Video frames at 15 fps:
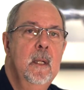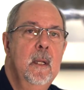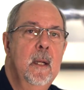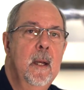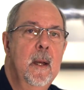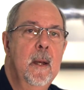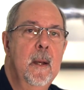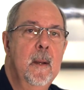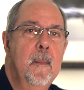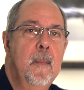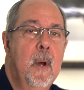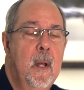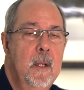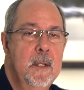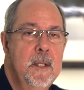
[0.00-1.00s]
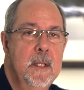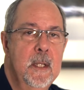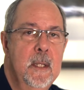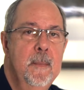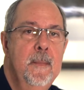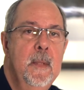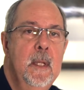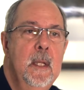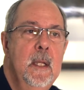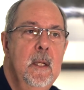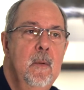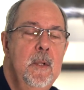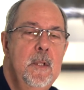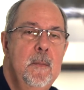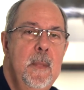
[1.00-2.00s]
policy,
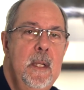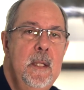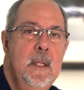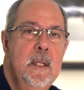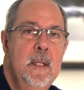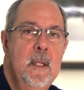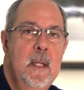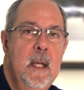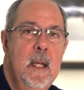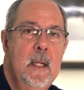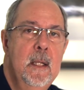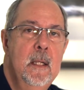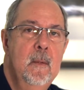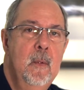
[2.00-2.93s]
which means that